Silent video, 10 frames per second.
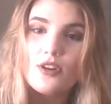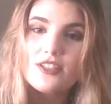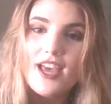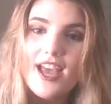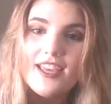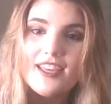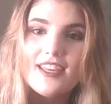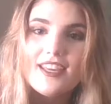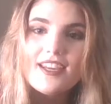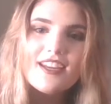book tag.
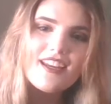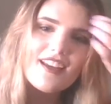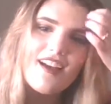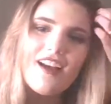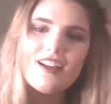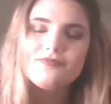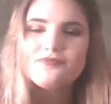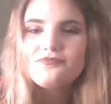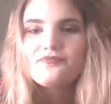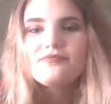Um...